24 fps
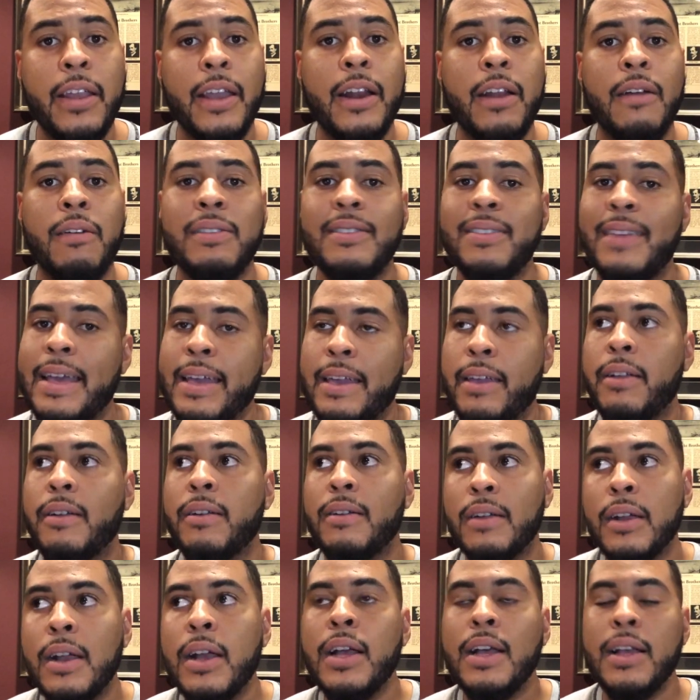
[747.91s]
It's like
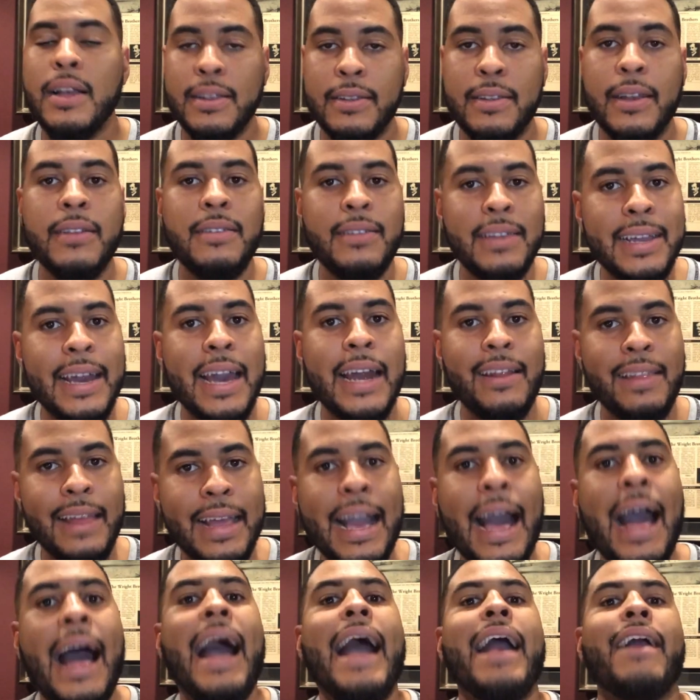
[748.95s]
you're essentially kind of
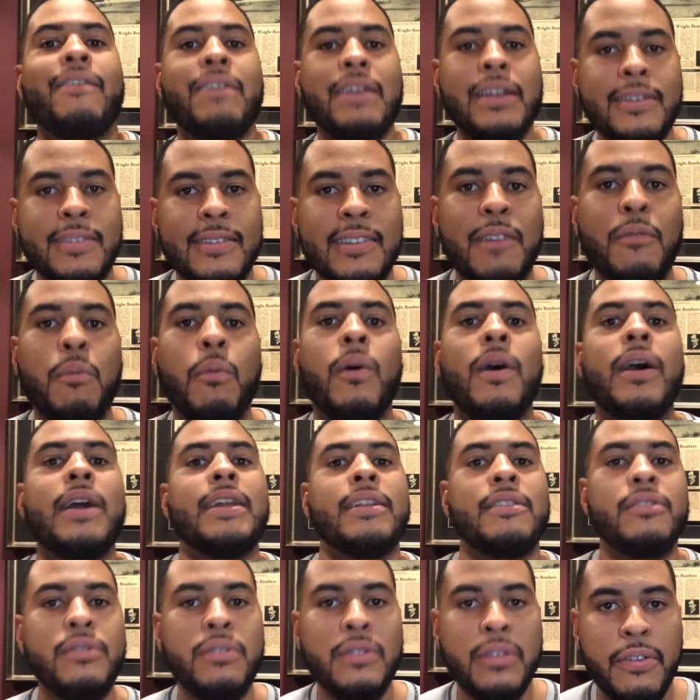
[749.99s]
like hiring someone
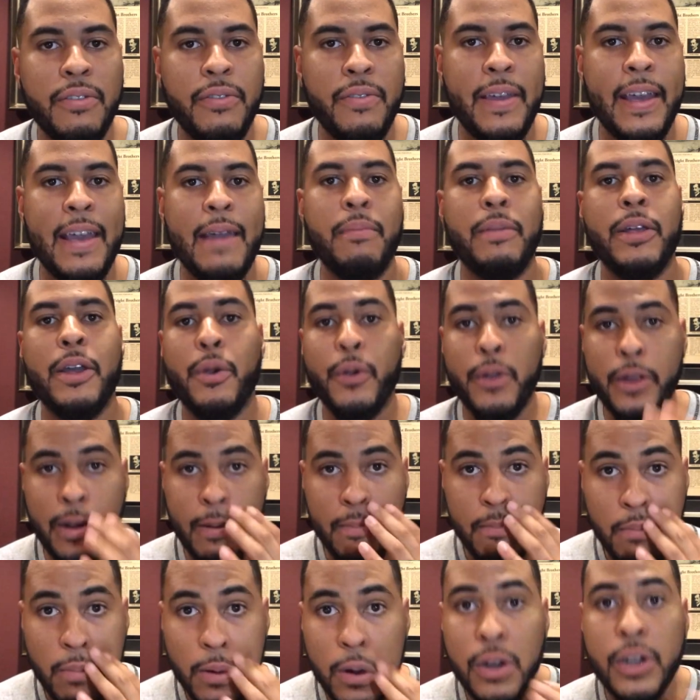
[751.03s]
into the family, or you're
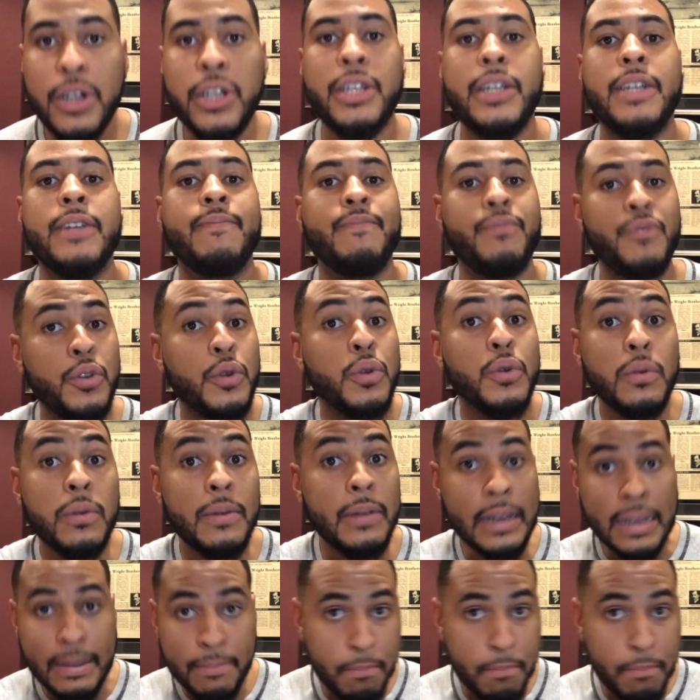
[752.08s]
merging two